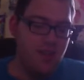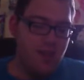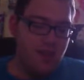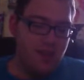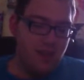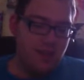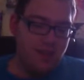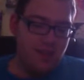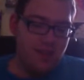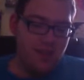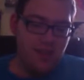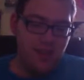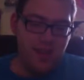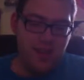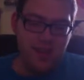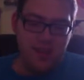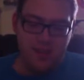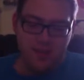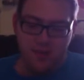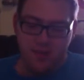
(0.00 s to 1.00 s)
I think
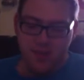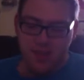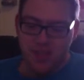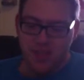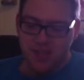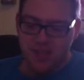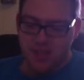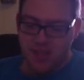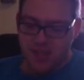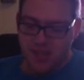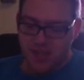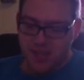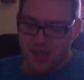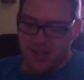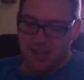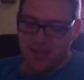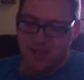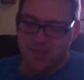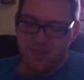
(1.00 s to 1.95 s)
he's really going to shine.